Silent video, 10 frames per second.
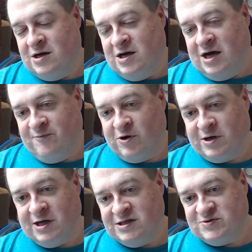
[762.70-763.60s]
I'm
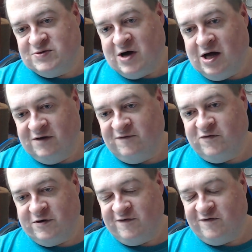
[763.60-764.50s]
working on this with Holland
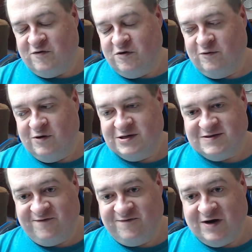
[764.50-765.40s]
44, where it's a
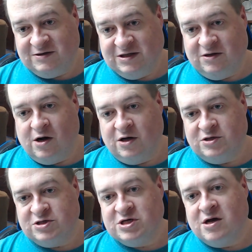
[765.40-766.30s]
fairly
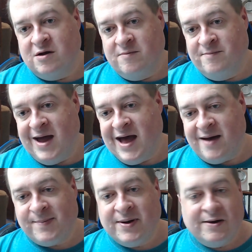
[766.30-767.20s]
large
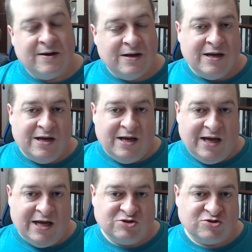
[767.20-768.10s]
map,
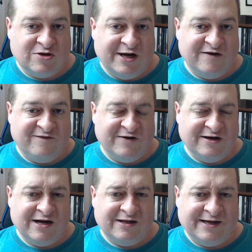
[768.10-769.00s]
and trying to
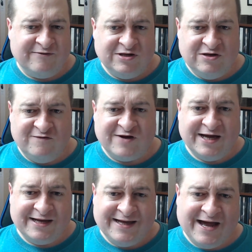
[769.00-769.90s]
figure out, like, when you've
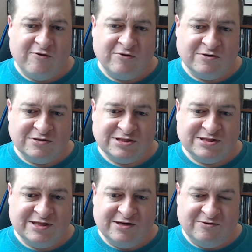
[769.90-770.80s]
got counters
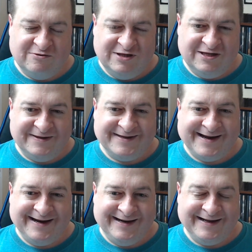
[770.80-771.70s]
that are little
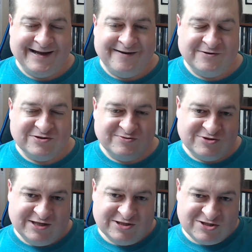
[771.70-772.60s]
tiny counters and
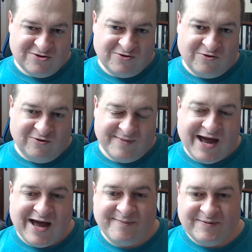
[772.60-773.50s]
trying to show the whole
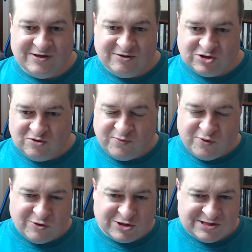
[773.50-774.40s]
map. I mean, you can show
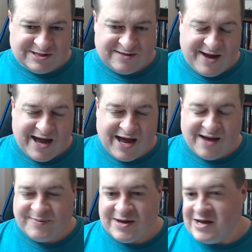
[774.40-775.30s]
portions of the
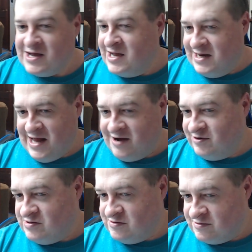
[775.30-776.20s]
map, and how do
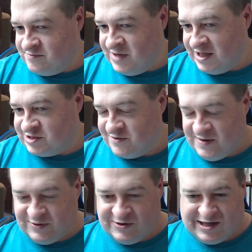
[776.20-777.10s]
you make sure
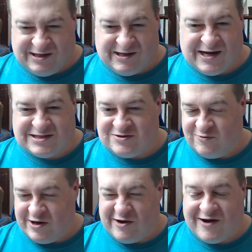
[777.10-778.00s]
people don't get lost or
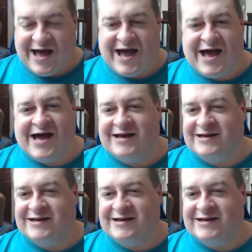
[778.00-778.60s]
where you're at?